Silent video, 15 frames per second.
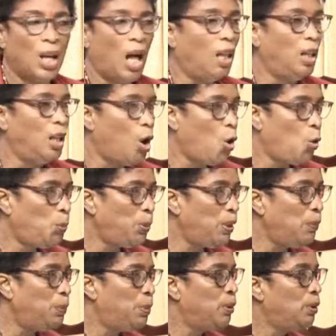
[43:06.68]
allow
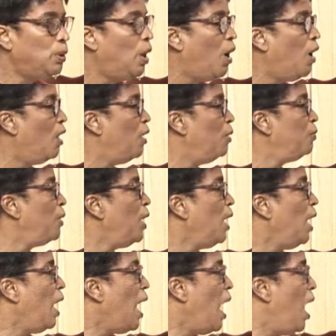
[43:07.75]
people of
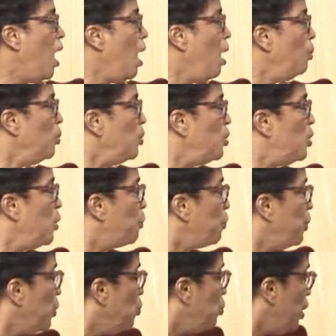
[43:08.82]

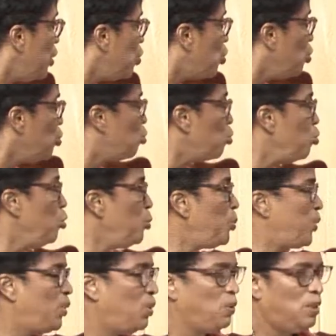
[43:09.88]
differing racial
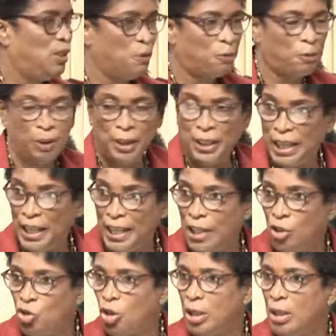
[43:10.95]
groups, differing
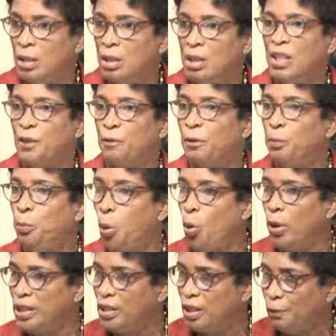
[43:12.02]
ages, different
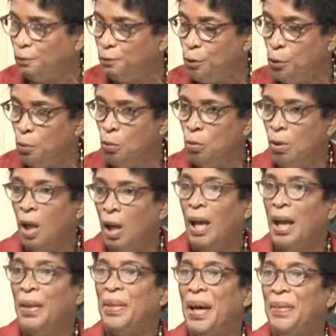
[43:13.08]
points of view,
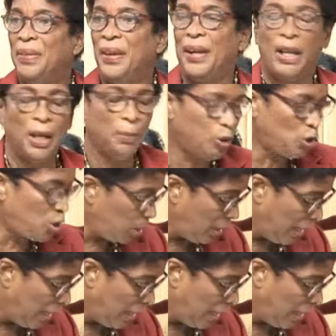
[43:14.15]
that they're able to